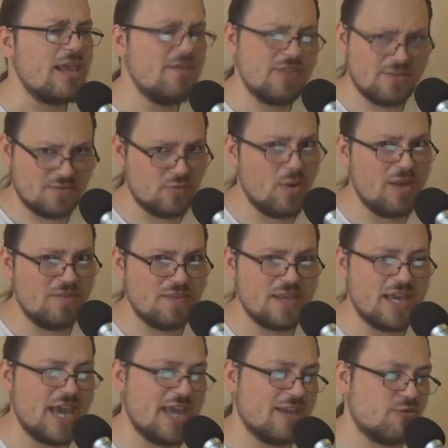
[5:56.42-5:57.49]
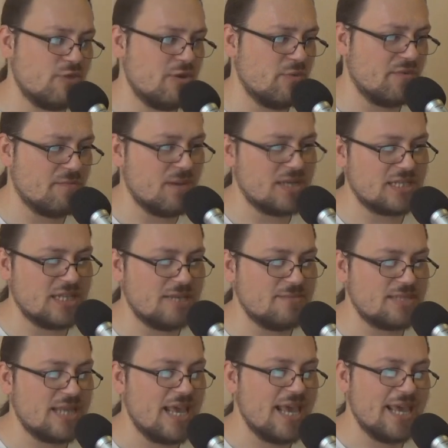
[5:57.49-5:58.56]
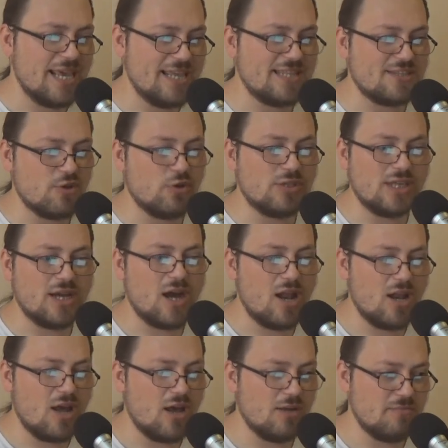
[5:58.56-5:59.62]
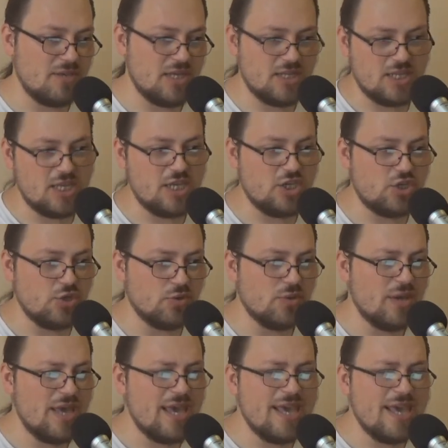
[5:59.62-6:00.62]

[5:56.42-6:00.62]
If there's one thing I agree with Muslims, it's on the halal meat issue.